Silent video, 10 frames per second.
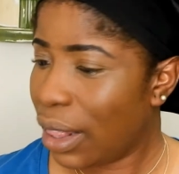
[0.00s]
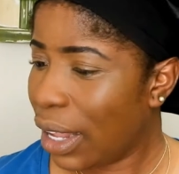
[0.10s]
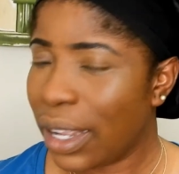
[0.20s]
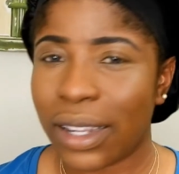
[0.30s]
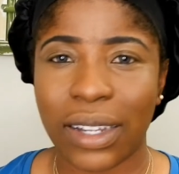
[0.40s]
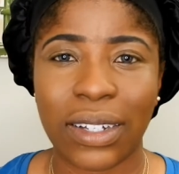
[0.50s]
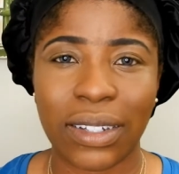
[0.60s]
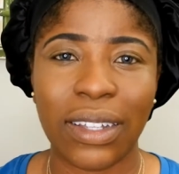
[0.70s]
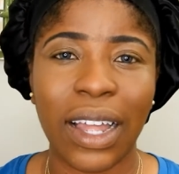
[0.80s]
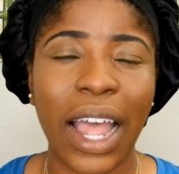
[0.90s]
Like,
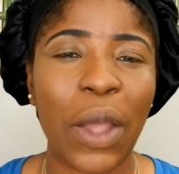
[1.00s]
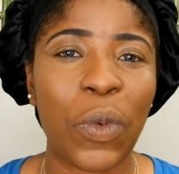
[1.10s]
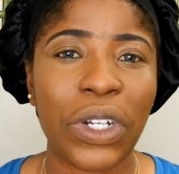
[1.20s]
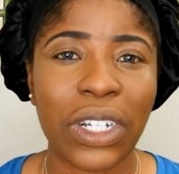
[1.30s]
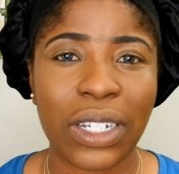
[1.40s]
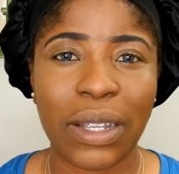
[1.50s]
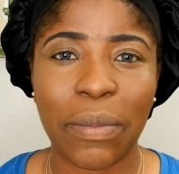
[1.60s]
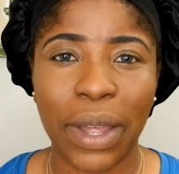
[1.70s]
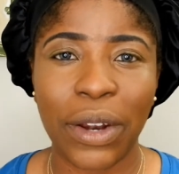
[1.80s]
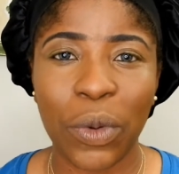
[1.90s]
I wish there's
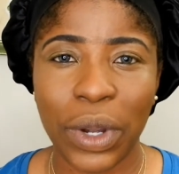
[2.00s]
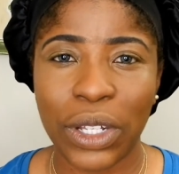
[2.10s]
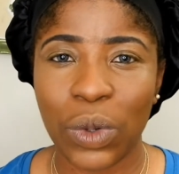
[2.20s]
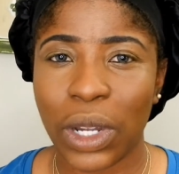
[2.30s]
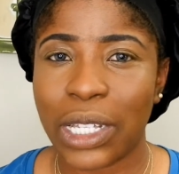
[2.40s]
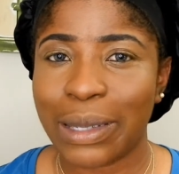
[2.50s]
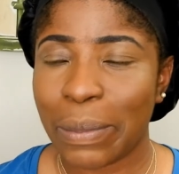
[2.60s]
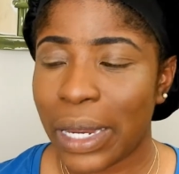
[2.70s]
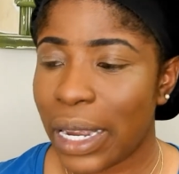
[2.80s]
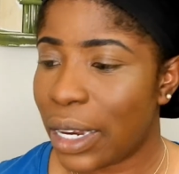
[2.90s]
a better way to
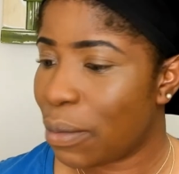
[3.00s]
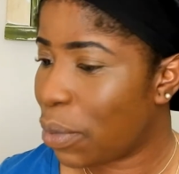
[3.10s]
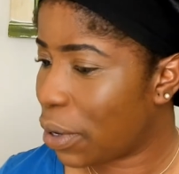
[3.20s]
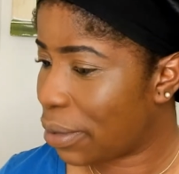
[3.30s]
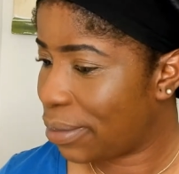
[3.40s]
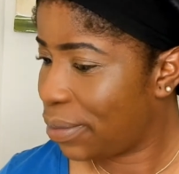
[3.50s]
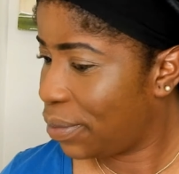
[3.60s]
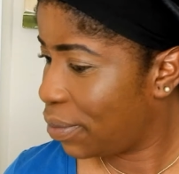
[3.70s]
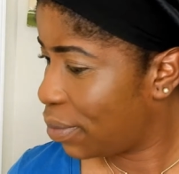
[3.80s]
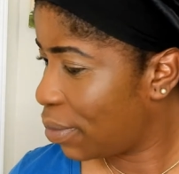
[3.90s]
explain it, but
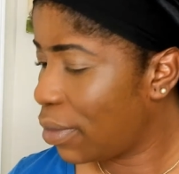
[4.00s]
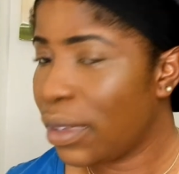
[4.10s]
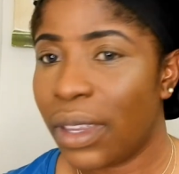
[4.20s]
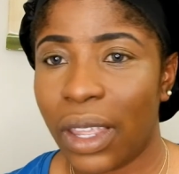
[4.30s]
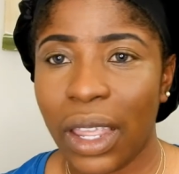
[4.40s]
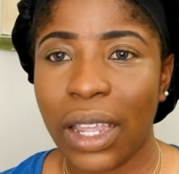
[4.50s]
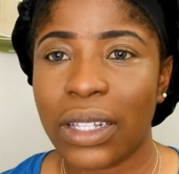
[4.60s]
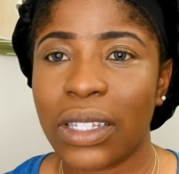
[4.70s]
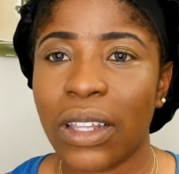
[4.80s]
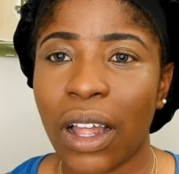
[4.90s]

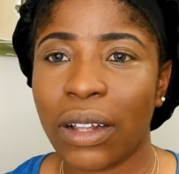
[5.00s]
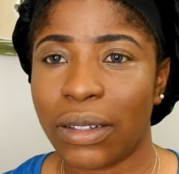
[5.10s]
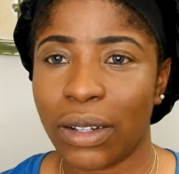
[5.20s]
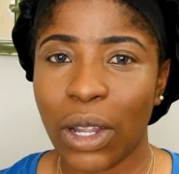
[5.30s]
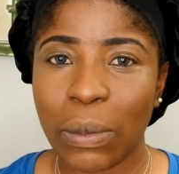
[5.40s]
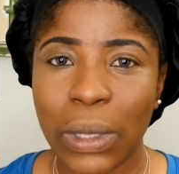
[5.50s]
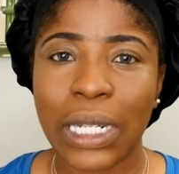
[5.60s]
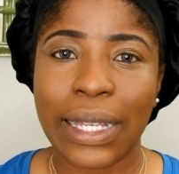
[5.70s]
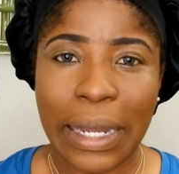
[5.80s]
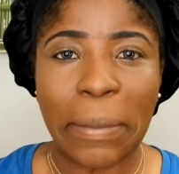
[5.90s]
it's not
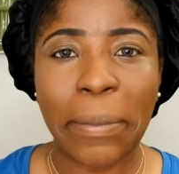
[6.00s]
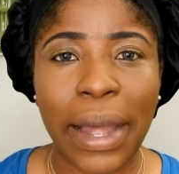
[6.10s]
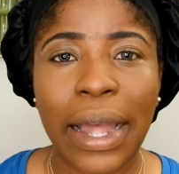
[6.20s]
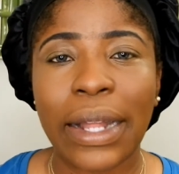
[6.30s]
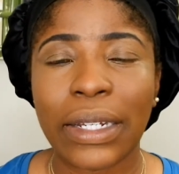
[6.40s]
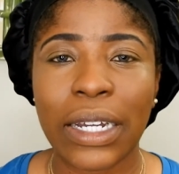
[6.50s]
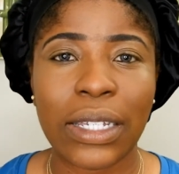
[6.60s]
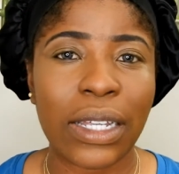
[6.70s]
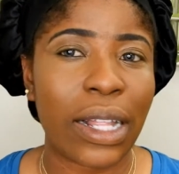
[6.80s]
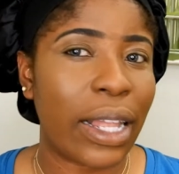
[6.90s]
completely matte.
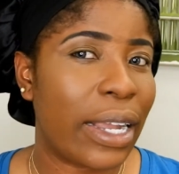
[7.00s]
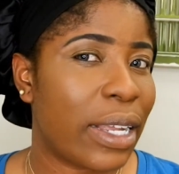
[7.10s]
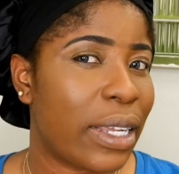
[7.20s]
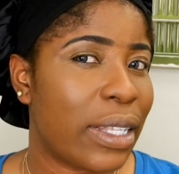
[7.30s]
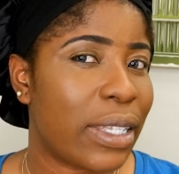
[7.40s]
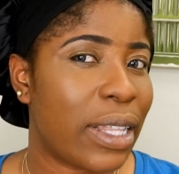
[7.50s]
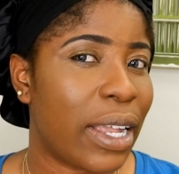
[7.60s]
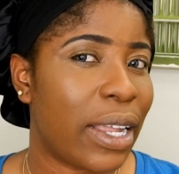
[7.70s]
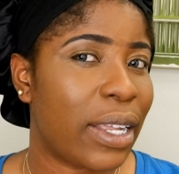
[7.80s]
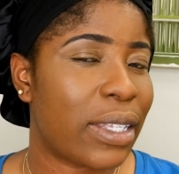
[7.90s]
It's a kind, it's
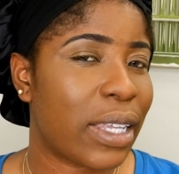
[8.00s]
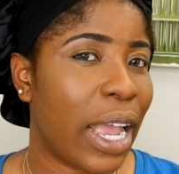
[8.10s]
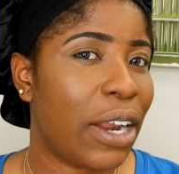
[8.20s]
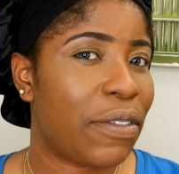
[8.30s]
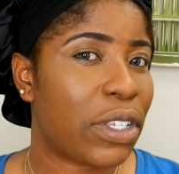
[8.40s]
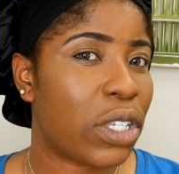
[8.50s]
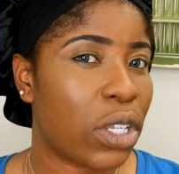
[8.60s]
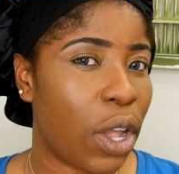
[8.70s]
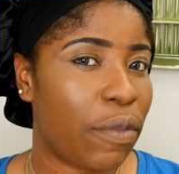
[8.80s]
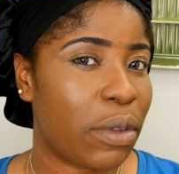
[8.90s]
like, it's kind of a
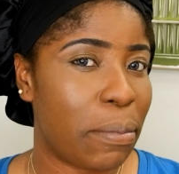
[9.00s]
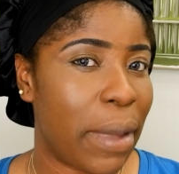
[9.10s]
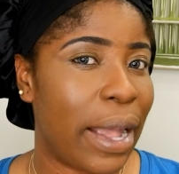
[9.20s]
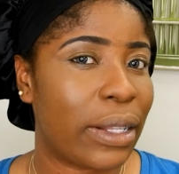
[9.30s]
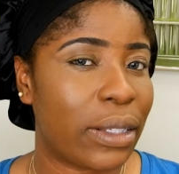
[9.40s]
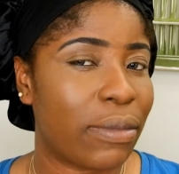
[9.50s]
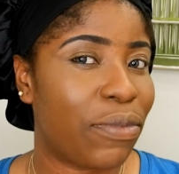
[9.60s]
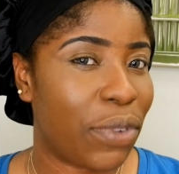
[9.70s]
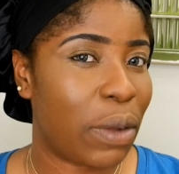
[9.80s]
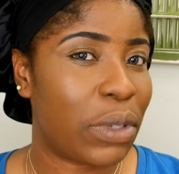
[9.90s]
soft matte
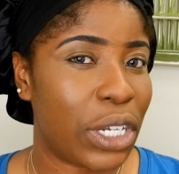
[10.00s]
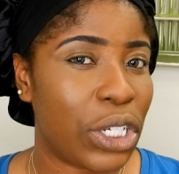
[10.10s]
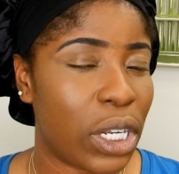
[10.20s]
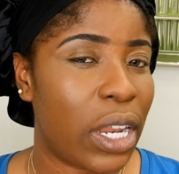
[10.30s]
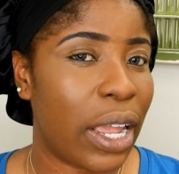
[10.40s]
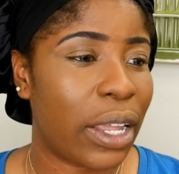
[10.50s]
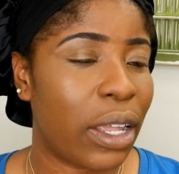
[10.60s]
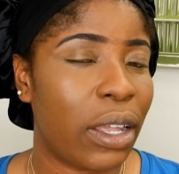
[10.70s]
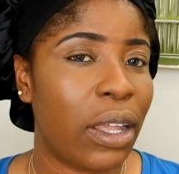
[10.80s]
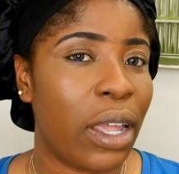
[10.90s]
foundation.
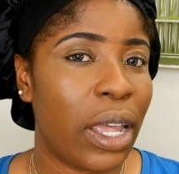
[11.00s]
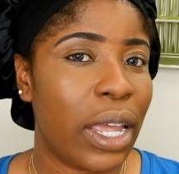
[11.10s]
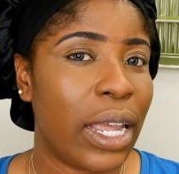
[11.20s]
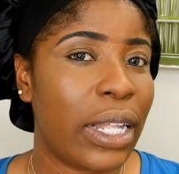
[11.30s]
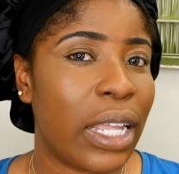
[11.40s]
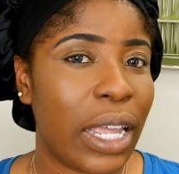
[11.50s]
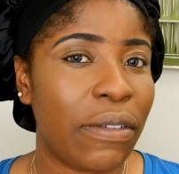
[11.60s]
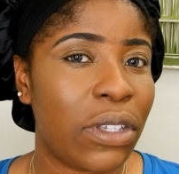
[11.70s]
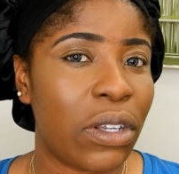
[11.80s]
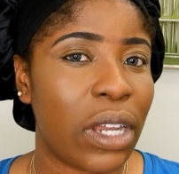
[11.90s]
Like, it
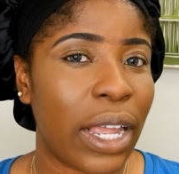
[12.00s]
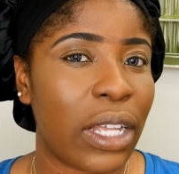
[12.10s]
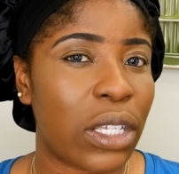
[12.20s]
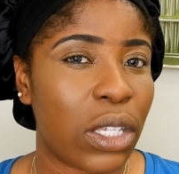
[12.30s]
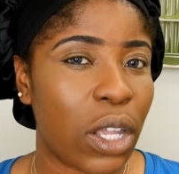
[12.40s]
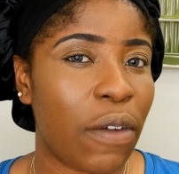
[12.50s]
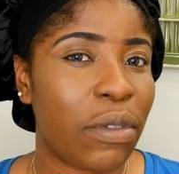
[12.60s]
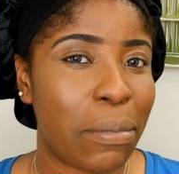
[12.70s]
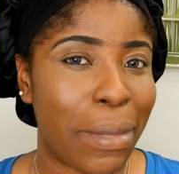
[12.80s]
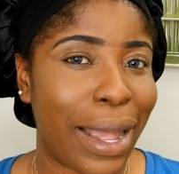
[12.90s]
gives you like a
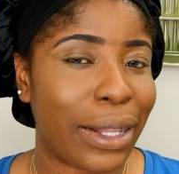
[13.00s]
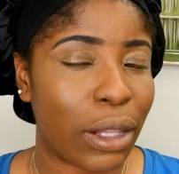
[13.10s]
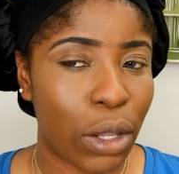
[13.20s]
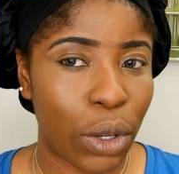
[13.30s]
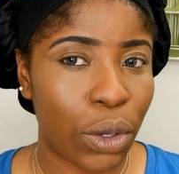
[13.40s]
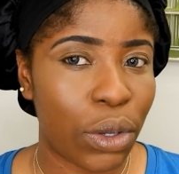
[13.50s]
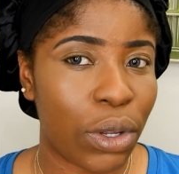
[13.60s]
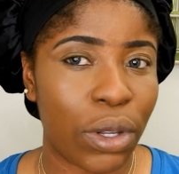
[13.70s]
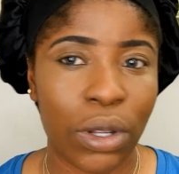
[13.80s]
soft matte look.